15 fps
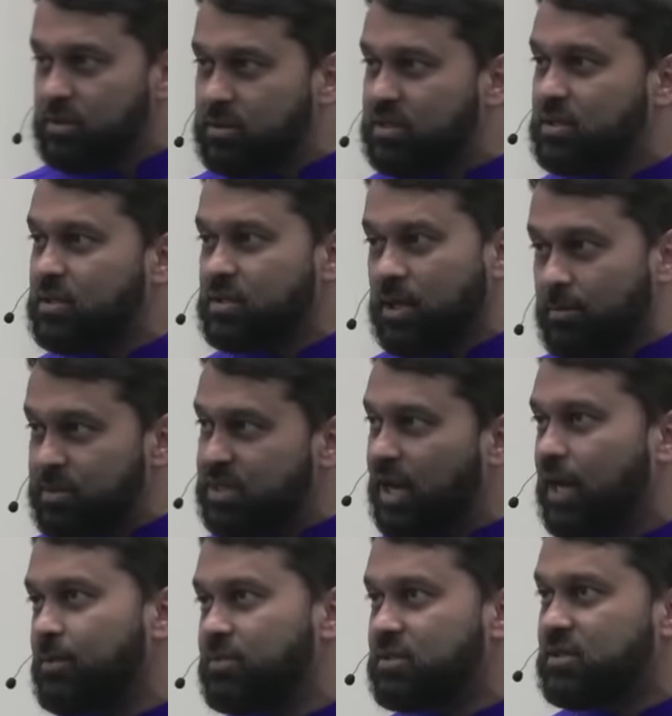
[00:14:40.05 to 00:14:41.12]
sometimes
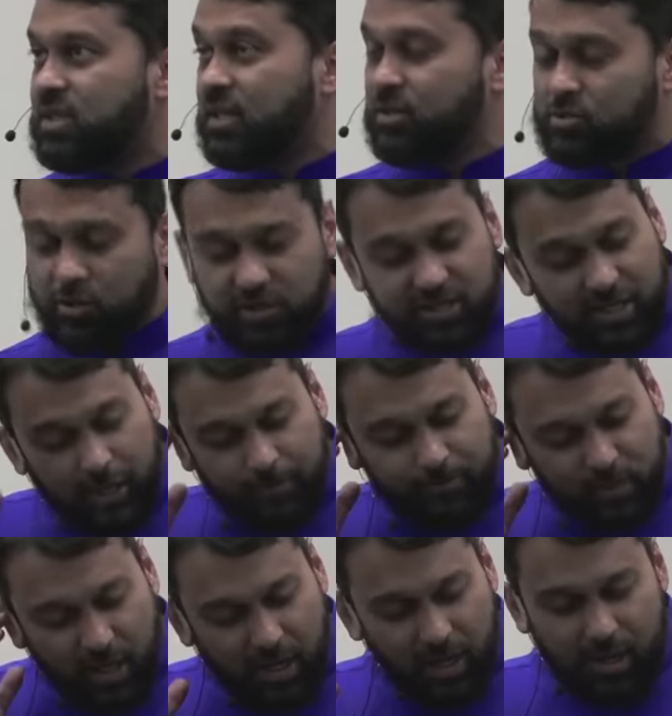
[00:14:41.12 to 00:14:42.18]
things are said.
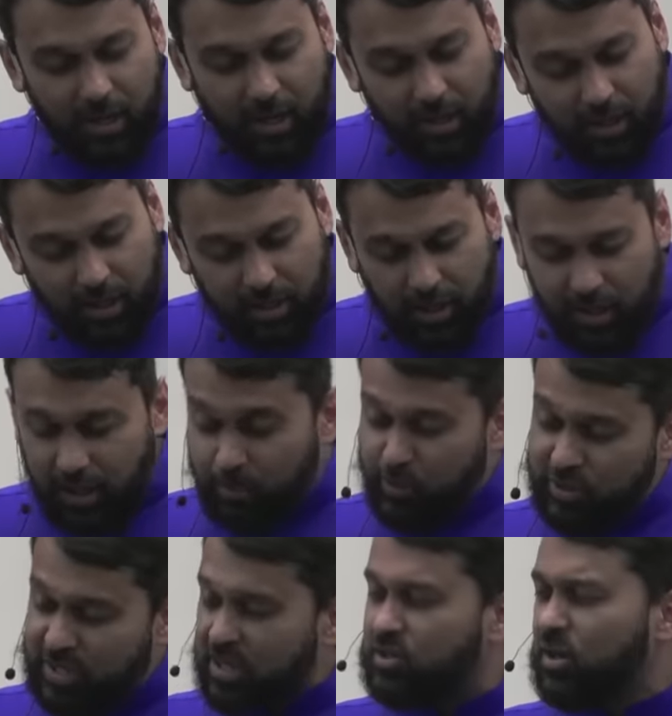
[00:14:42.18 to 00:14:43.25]
Allah, Allah protect
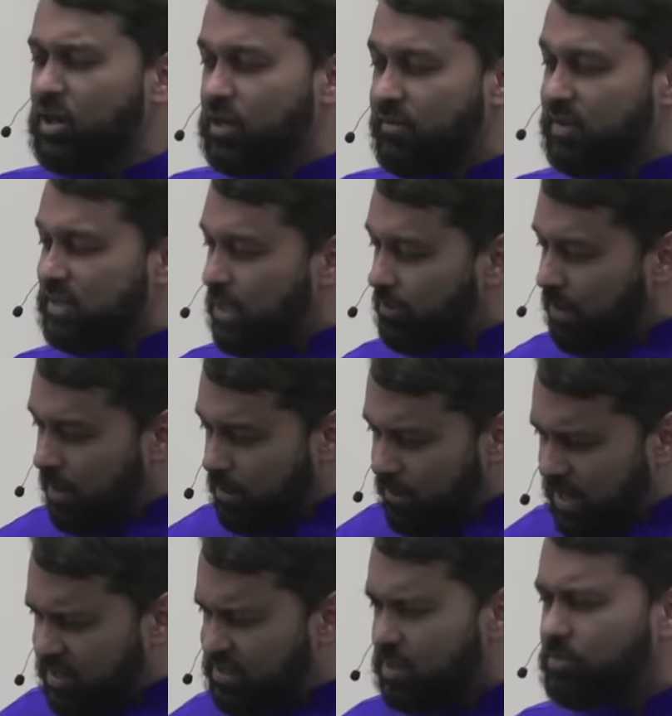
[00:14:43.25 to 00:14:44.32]
all of us. I'm going to make
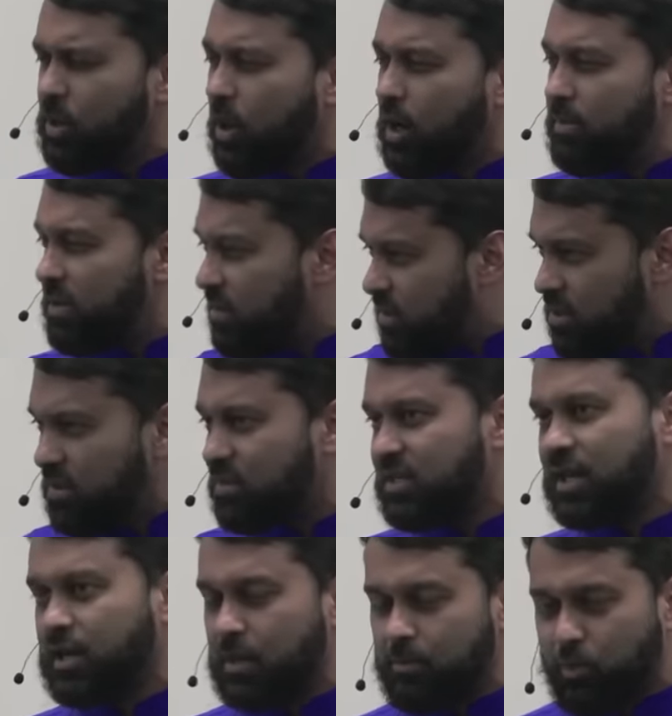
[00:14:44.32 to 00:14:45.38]
some comments in the second
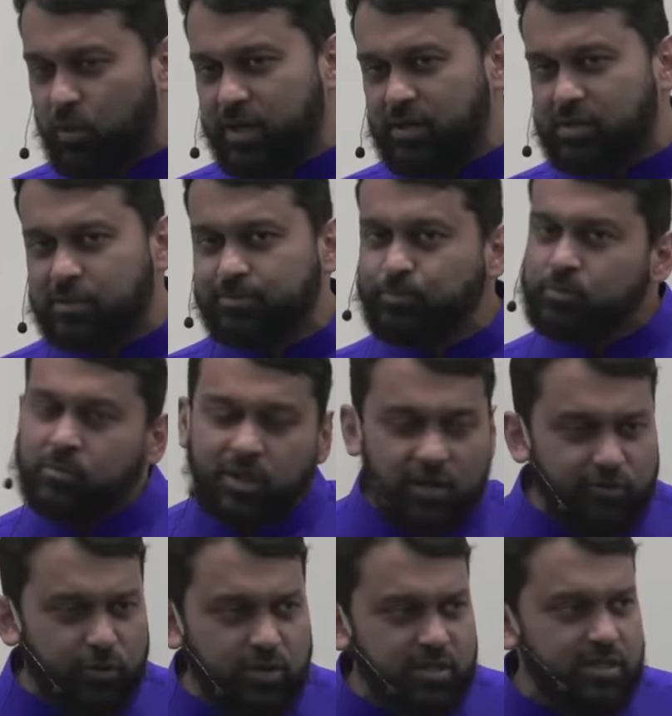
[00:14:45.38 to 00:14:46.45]
point. If you
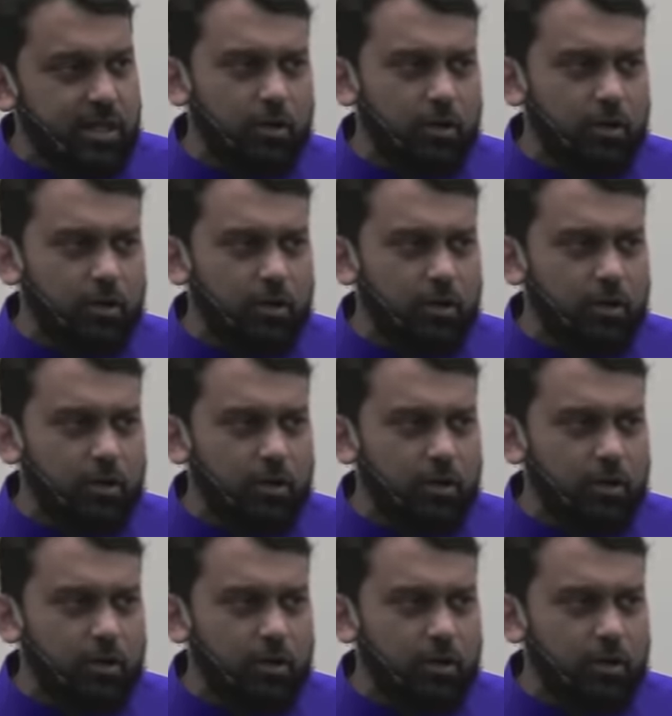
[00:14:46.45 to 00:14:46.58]
disagree